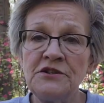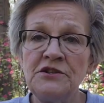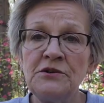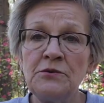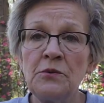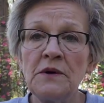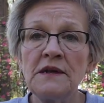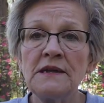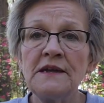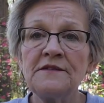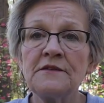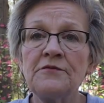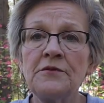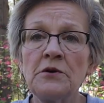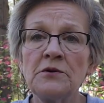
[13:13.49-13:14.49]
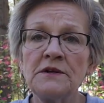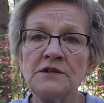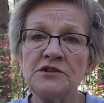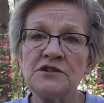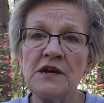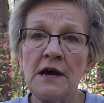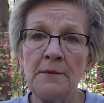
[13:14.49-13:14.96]
You want to let the
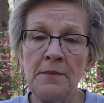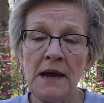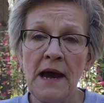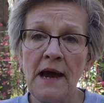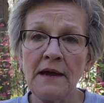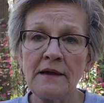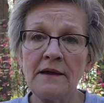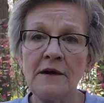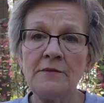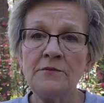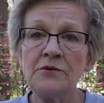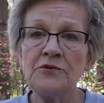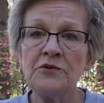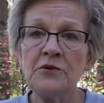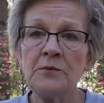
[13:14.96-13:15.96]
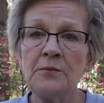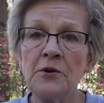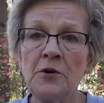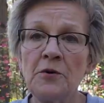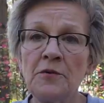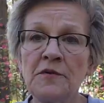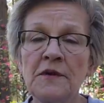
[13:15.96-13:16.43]
foliage die back on most of your
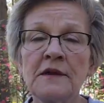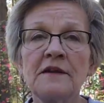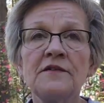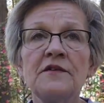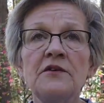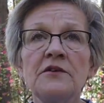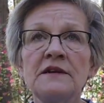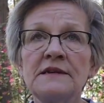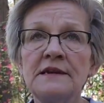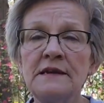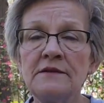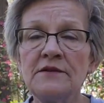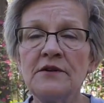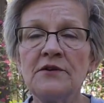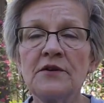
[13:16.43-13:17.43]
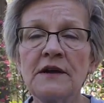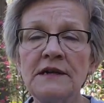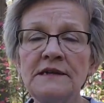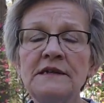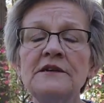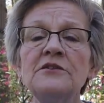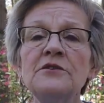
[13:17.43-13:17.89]
bulbs because they're
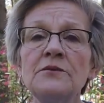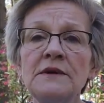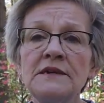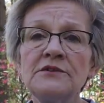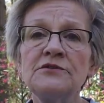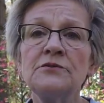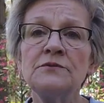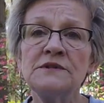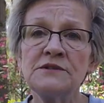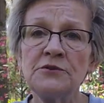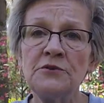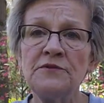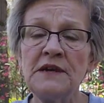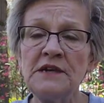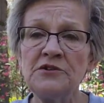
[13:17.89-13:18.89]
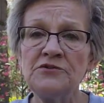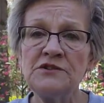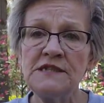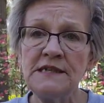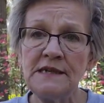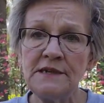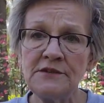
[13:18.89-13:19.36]
continuing to reserve
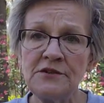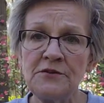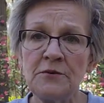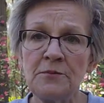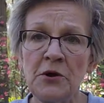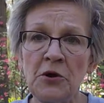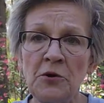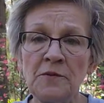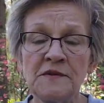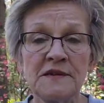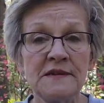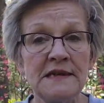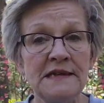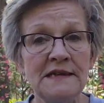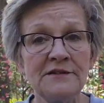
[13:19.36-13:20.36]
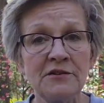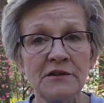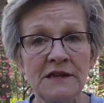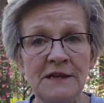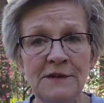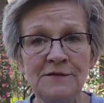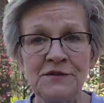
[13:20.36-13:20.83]
energy into their bulbs, and they need their
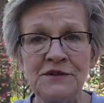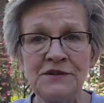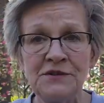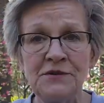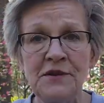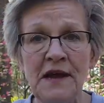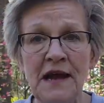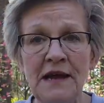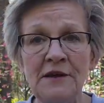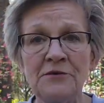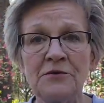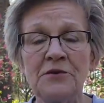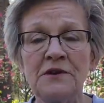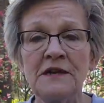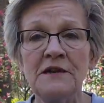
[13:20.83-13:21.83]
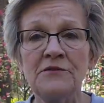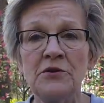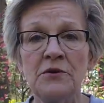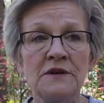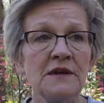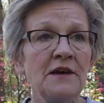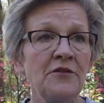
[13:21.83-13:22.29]
leaves to do that in order to give you a
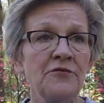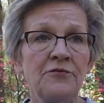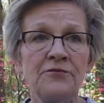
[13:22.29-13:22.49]
nice,